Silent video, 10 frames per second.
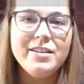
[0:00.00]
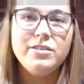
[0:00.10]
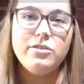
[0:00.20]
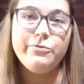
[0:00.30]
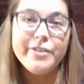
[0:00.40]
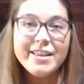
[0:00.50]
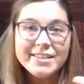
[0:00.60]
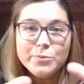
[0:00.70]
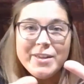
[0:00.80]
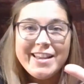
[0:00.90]
So for
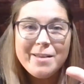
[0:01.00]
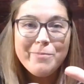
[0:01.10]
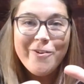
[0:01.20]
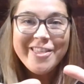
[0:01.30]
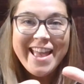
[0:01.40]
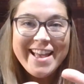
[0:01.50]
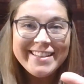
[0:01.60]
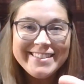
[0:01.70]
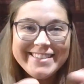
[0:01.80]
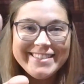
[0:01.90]
this, we need both
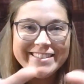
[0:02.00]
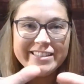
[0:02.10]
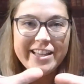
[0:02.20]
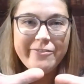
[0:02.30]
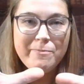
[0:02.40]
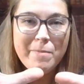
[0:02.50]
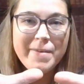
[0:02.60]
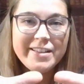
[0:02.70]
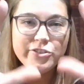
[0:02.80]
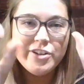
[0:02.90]
hands. Give them a
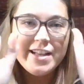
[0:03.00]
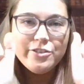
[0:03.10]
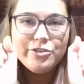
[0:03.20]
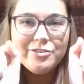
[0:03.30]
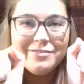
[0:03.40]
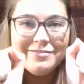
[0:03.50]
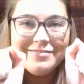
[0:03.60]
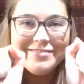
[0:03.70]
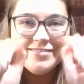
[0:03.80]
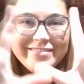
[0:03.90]
big stretch.
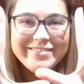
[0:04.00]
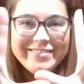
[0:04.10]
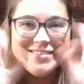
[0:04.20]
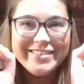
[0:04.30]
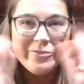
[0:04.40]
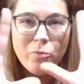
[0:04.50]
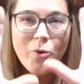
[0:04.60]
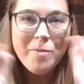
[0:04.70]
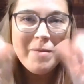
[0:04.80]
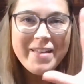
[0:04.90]

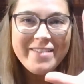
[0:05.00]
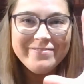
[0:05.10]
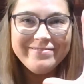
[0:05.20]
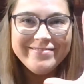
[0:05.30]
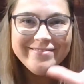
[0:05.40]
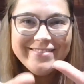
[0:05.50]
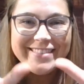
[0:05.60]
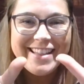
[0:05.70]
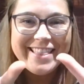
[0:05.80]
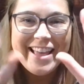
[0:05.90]
Warm them up.
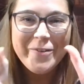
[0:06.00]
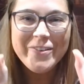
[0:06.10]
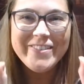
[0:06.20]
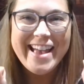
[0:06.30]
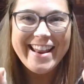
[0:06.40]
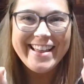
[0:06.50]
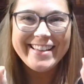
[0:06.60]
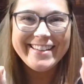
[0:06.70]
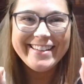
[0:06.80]
Think we're ready.